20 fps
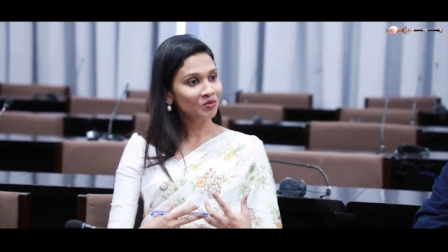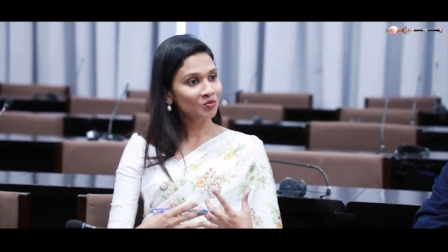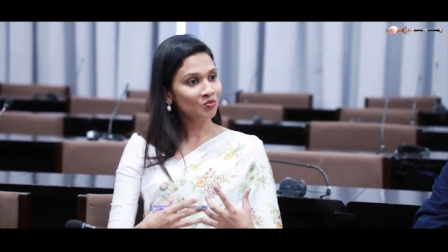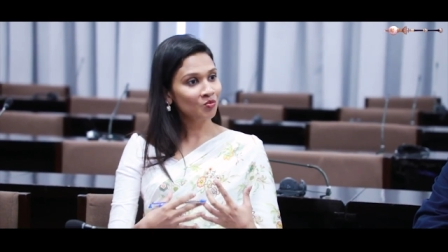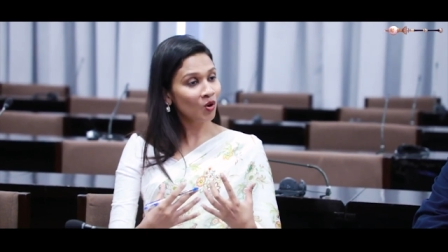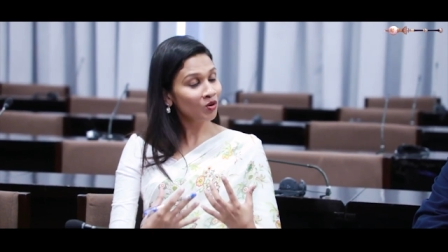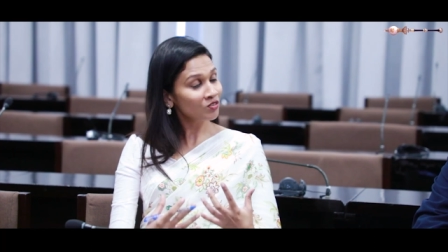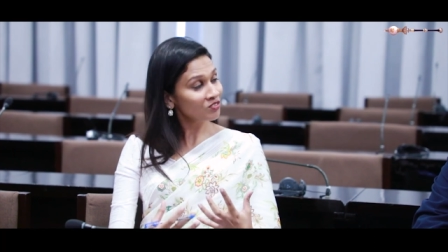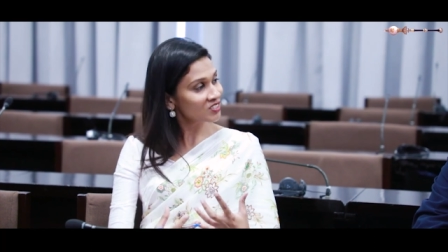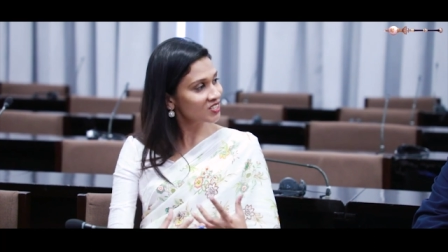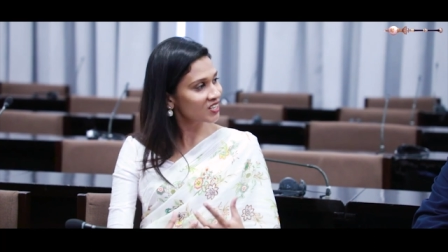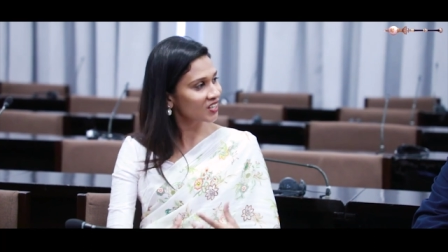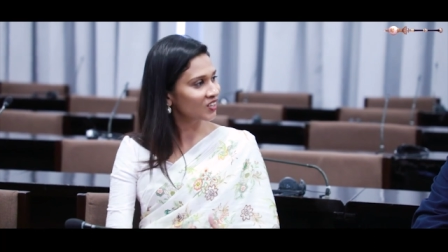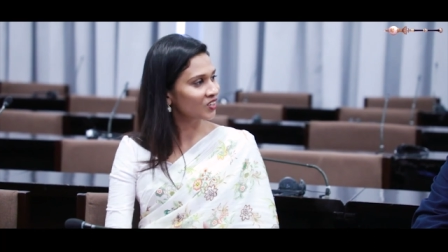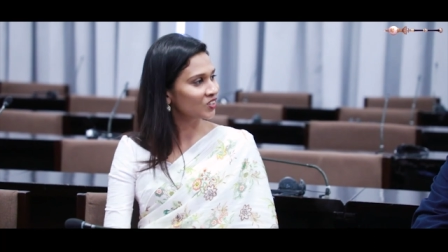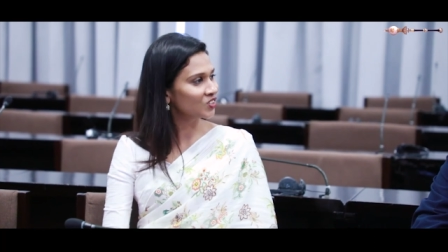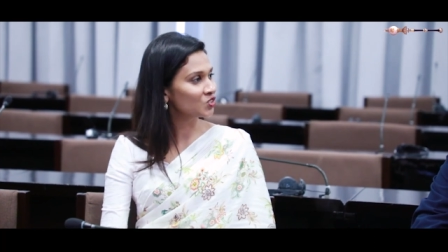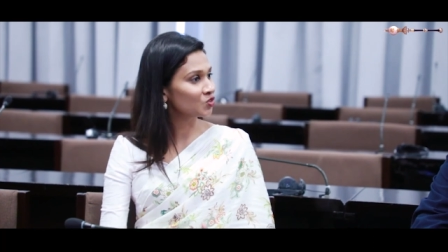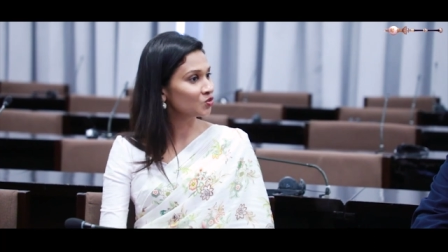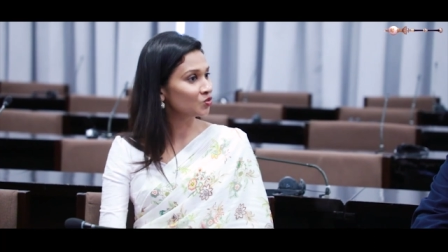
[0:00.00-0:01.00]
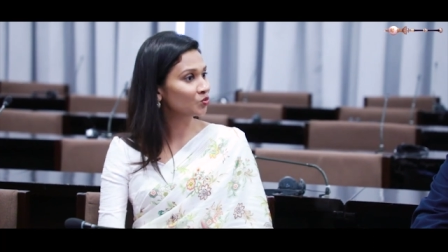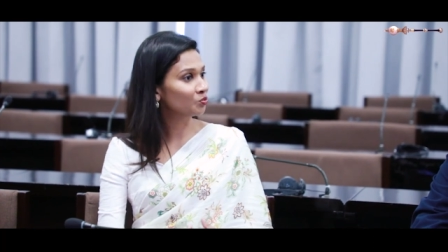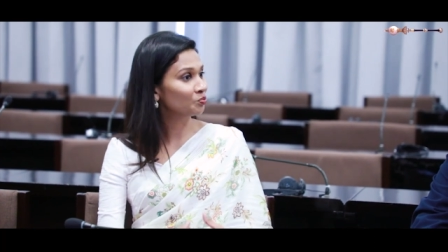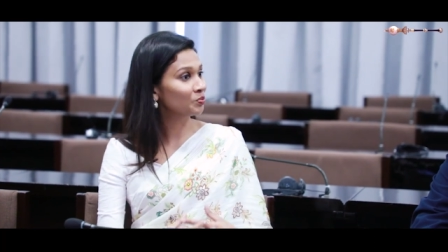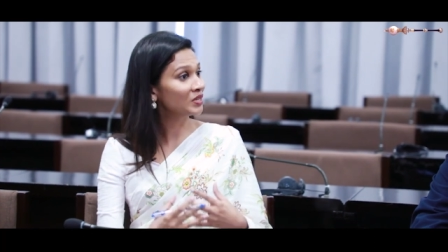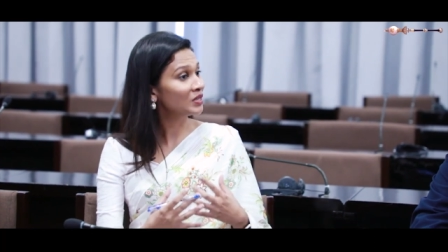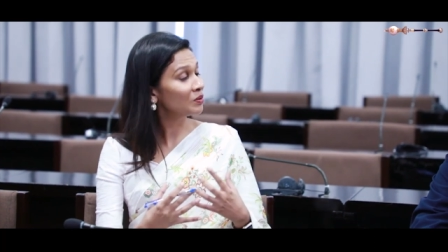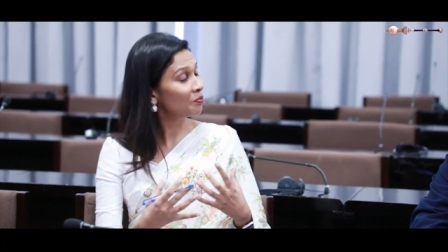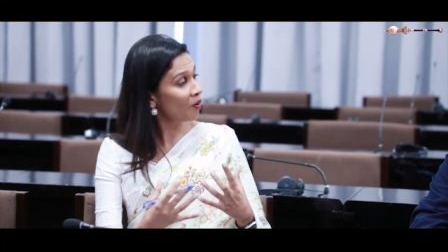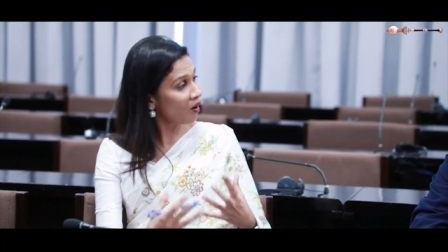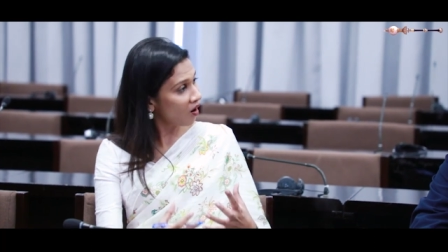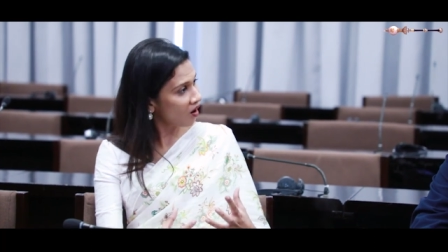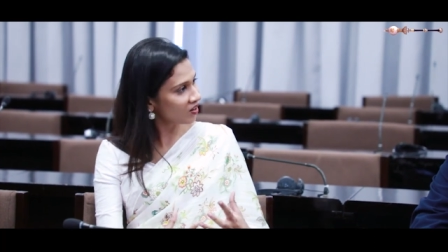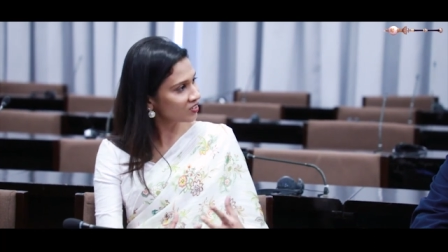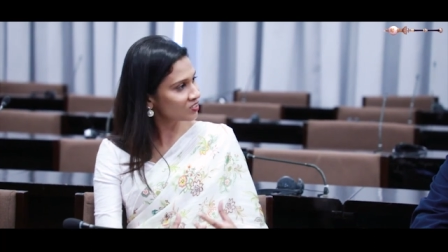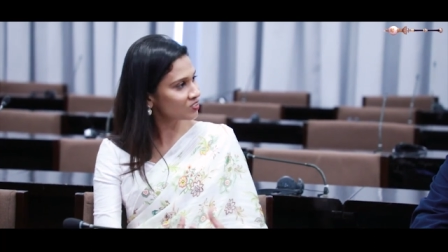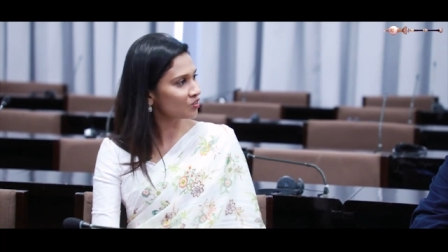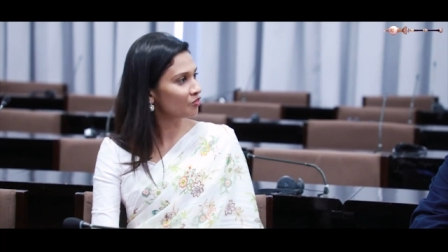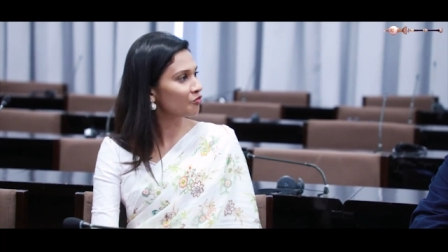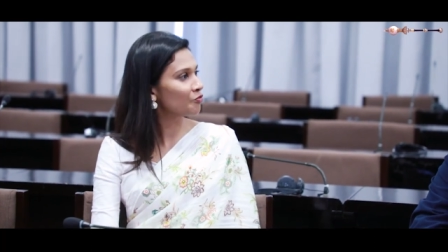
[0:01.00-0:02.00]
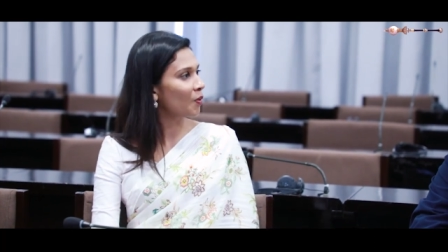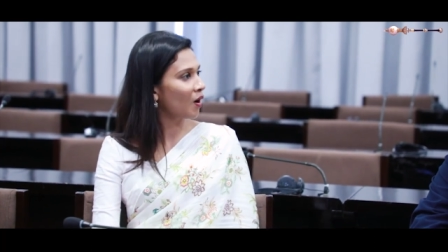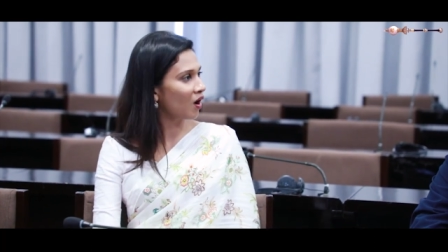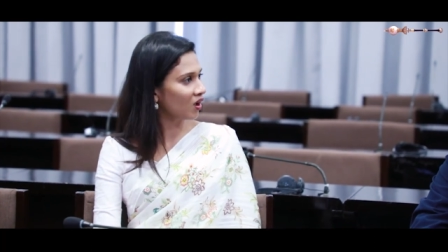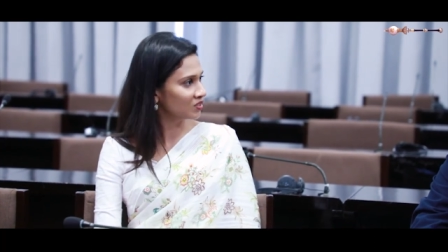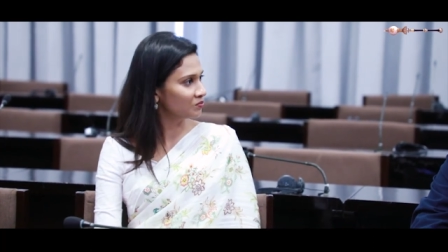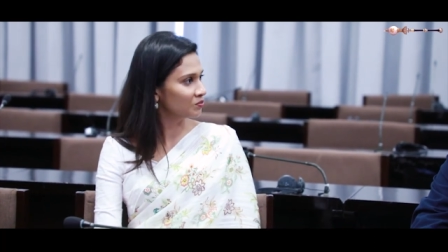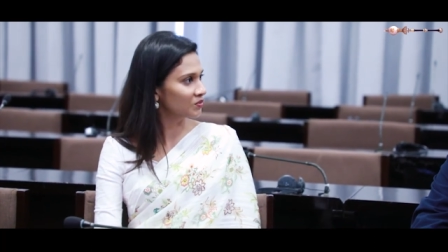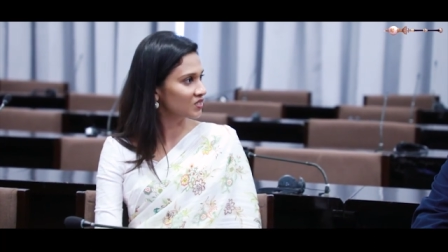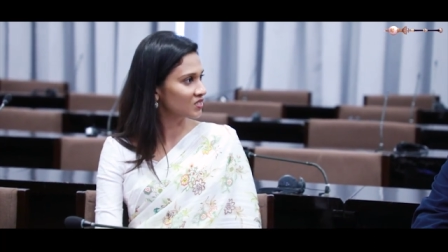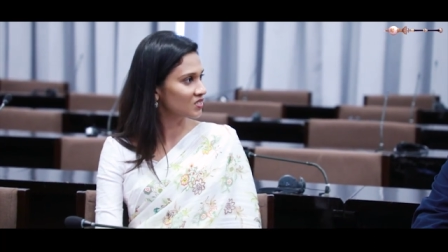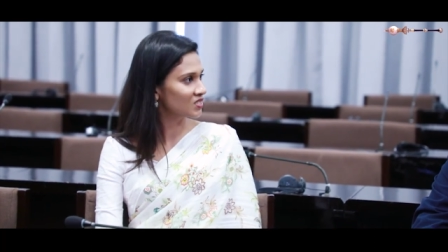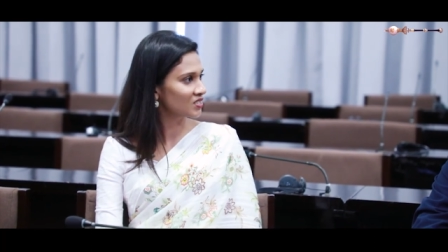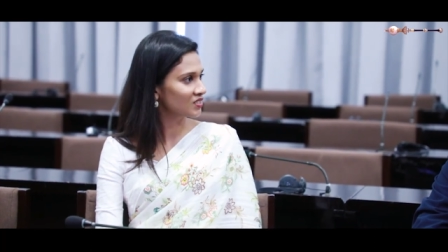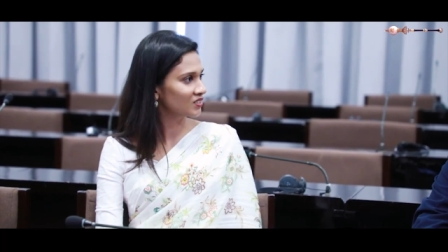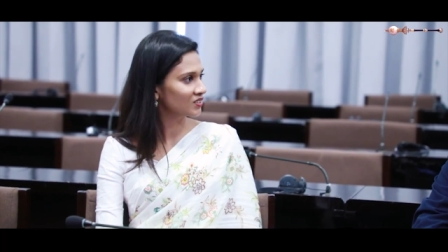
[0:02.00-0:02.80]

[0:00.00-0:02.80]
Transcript: wanting to be a part of Parliament?